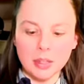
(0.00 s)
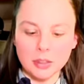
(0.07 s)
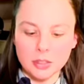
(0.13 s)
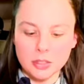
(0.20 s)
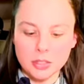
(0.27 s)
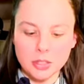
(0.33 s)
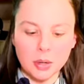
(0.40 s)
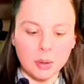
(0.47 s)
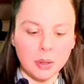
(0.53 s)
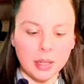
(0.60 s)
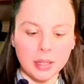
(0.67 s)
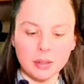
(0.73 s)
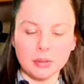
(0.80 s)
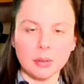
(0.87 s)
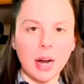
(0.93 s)
There's no
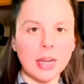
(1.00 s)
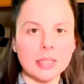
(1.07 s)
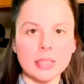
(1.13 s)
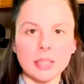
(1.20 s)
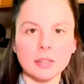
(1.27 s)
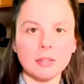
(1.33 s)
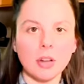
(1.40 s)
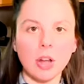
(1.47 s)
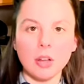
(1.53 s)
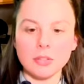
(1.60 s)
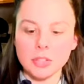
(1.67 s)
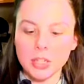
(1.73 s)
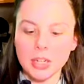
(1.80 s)
like rising involved or